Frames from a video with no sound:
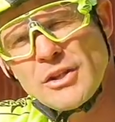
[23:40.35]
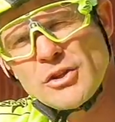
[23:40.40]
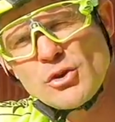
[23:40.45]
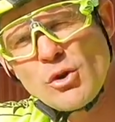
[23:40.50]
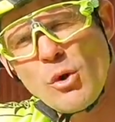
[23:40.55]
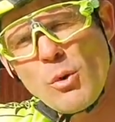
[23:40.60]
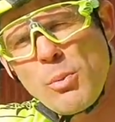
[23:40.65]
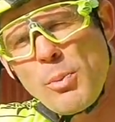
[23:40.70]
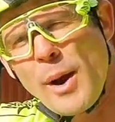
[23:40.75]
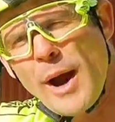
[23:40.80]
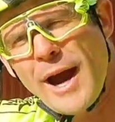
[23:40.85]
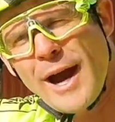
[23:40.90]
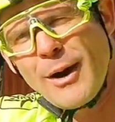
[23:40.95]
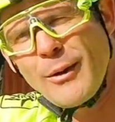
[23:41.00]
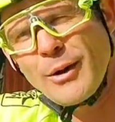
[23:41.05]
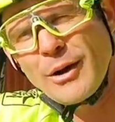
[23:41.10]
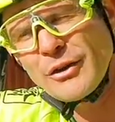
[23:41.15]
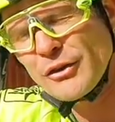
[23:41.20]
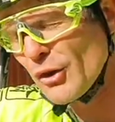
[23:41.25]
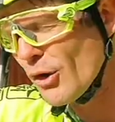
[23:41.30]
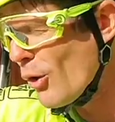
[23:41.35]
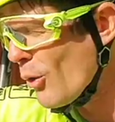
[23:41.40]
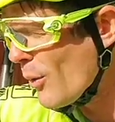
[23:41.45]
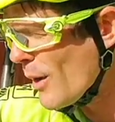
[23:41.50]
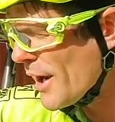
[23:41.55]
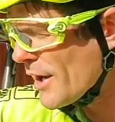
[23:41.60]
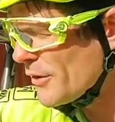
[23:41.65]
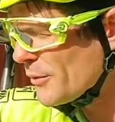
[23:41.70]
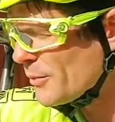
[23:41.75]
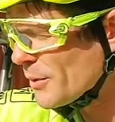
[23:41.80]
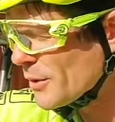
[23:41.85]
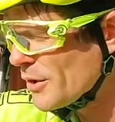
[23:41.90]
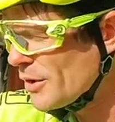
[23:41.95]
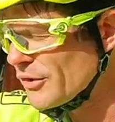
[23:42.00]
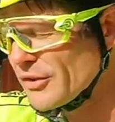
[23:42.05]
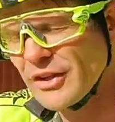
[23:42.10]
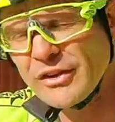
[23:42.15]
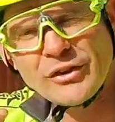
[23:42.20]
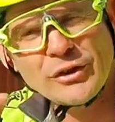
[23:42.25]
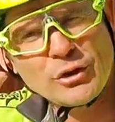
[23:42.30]
or power. It's always because
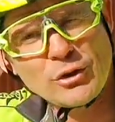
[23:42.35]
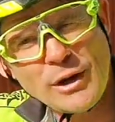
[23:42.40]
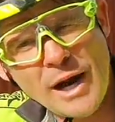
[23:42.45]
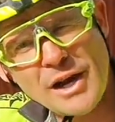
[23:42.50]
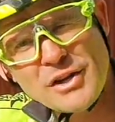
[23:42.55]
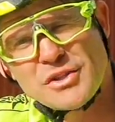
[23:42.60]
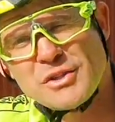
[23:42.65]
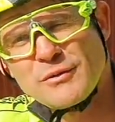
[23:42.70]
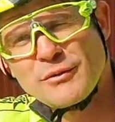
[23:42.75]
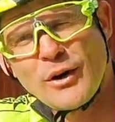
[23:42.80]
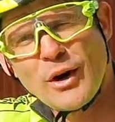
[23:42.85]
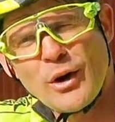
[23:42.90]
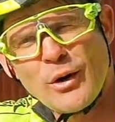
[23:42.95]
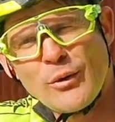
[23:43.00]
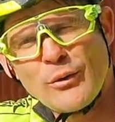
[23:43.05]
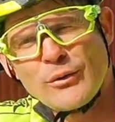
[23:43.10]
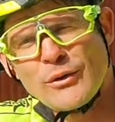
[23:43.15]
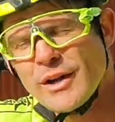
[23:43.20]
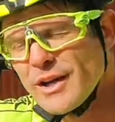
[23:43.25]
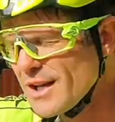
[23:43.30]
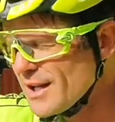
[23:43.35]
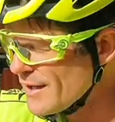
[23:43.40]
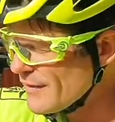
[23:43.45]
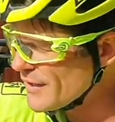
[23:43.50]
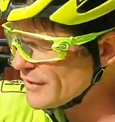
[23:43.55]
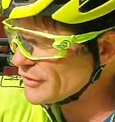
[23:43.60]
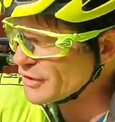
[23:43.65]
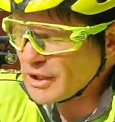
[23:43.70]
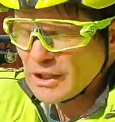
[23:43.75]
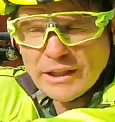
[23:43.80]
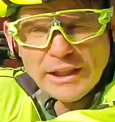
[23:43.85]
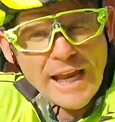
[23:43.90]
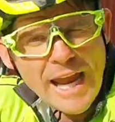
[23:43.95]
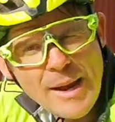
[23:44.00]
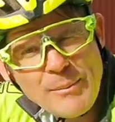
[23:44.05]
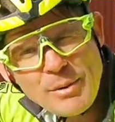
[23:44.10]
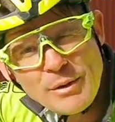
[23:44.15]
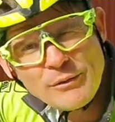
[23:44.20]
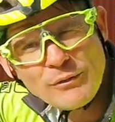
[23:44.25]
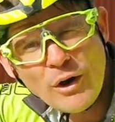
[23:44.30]
there's a crash involved, there's a
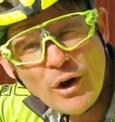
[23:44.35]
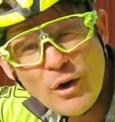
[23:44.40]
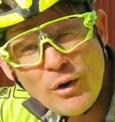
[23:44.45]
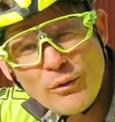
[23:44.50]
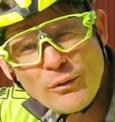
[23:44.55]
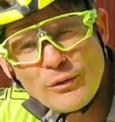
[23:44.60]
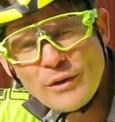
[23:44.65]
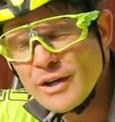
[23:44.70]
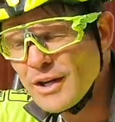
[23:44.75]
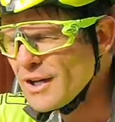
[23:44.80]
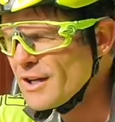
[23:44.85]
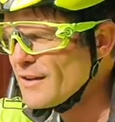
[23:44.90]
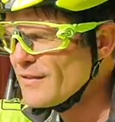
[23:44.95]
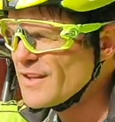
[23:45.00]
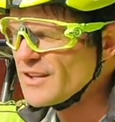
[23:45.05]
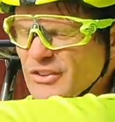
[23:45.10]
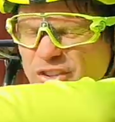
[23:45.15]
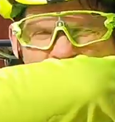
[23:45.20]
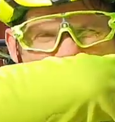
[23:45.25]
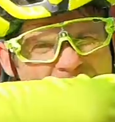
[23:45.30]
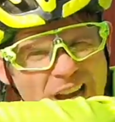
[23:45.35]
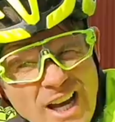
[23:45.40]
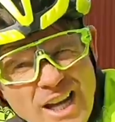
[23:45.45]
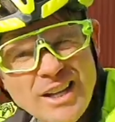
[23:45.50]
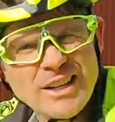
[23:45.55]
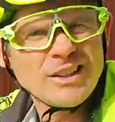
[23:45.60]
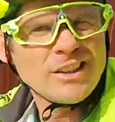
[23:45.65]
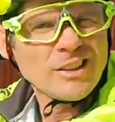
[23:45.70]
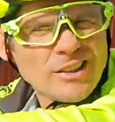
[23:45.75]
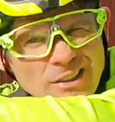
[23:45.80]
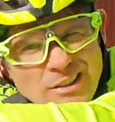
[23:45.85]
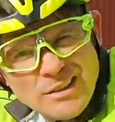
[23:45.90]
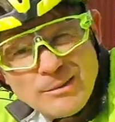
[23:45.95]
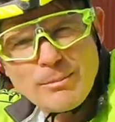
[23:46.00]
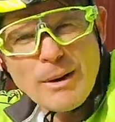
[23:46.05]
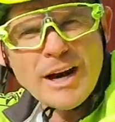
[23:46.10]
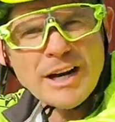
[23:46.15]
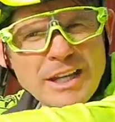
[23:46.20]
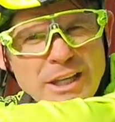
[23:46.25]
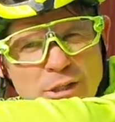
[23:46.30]
clamp involved, there's a
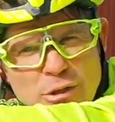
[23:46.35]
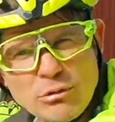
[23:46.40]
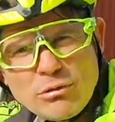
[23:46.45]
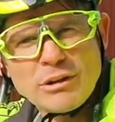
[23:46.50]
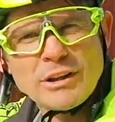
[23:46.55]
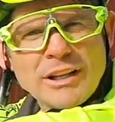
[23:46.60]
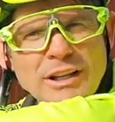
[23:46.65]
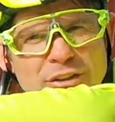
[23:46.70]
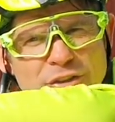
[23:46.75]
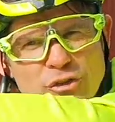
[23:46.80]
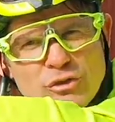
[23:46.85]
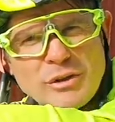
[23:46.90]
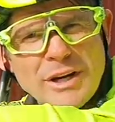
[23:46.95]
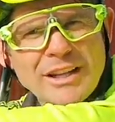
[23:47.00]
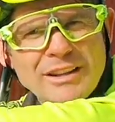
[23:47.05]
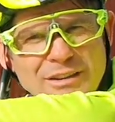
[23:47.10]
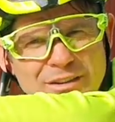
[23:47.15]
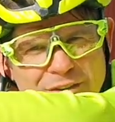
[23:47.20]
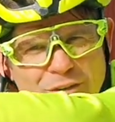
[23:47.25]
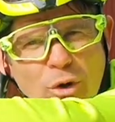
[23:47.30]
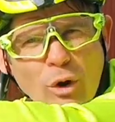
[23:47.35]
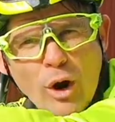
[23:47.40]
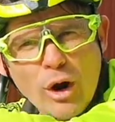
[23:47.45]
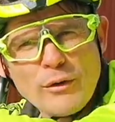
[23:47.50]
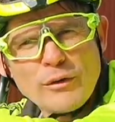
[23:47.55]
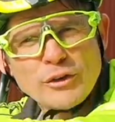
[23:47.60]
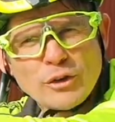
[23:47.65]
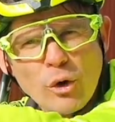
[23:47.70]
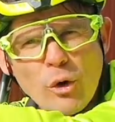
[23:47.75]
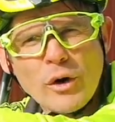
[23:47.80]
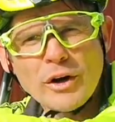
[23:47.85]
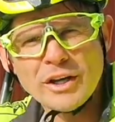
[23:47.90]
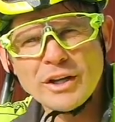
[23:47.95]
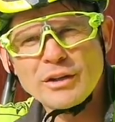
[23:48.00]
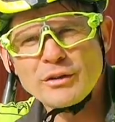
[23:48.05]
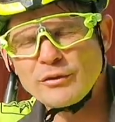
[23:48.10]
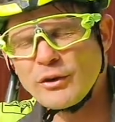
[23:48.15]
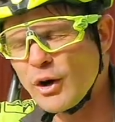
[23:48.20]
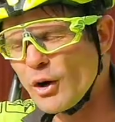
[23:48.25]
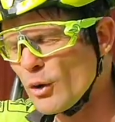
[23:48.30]
monkey gorilla strength over-torquing
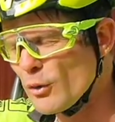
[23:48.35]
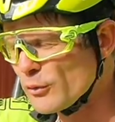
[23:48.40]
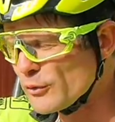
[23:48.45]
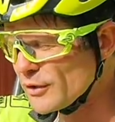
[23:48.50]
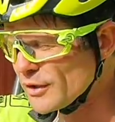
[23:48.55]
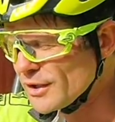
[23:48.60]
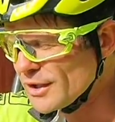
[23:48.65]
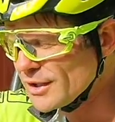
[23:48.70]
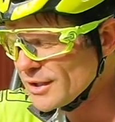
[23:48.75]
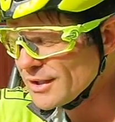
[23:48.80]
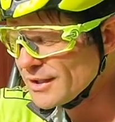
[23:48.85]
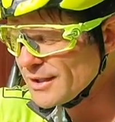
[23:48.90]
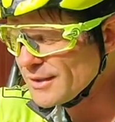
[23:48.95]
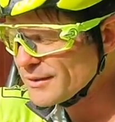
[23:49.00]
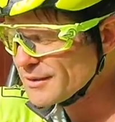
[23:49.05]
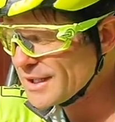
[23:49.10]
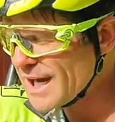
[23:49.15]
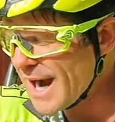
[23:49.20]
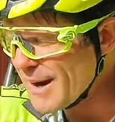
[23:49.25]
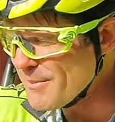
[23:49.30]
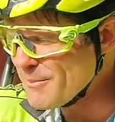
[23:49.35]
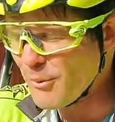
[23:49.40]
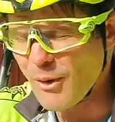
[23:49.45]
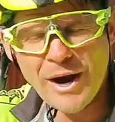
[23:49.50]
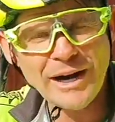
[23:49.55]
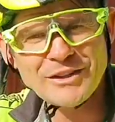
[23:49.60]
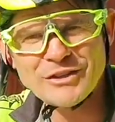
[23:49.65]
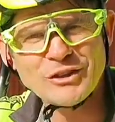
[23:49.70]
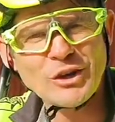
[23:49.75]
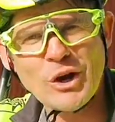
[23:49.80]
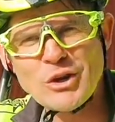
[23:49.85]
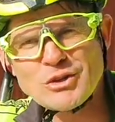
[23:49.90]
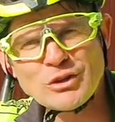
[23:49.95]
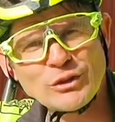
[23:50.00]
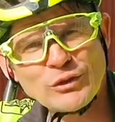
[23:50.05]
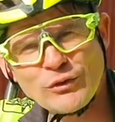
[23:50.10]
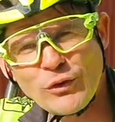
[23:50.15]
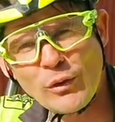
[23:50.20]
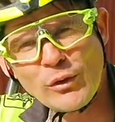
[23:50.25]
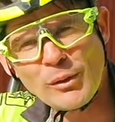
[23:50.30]
involved. Carbon bikes don't
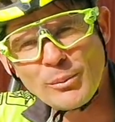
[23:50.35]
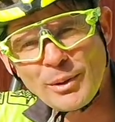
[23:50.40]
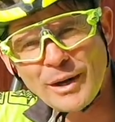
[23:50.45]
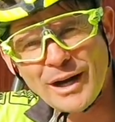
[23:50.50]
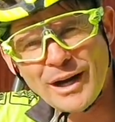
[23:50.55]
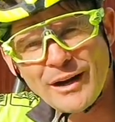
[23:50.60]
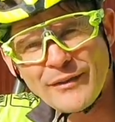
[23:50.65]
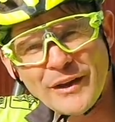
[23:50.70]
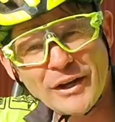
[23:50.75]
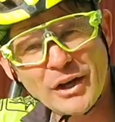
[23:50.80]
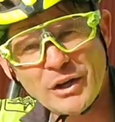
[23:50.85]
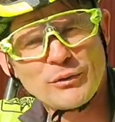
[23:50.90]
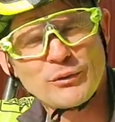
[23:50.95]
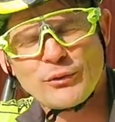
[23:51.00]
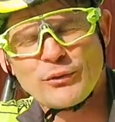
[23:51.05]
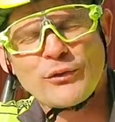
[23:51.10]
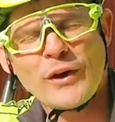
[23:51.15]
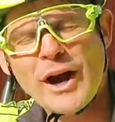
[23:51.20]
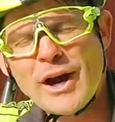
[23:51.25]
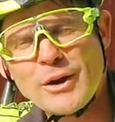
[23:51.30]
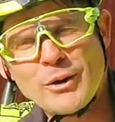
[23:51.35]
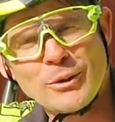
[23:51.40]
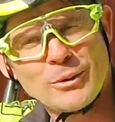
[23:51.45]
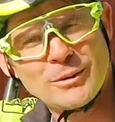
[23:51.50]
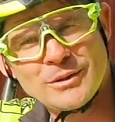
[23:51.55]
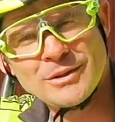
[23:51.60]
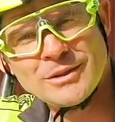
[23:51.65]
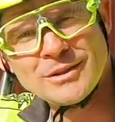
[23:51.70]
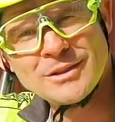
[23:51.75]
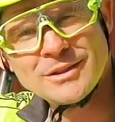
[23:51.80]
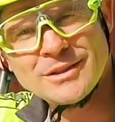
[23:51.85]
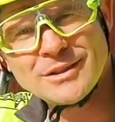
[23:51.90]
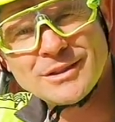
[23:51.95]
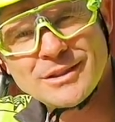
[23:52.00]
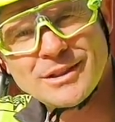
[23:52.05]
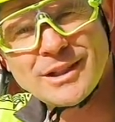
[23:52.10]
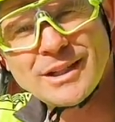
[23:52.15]
just fall apart, they don't fail. Right?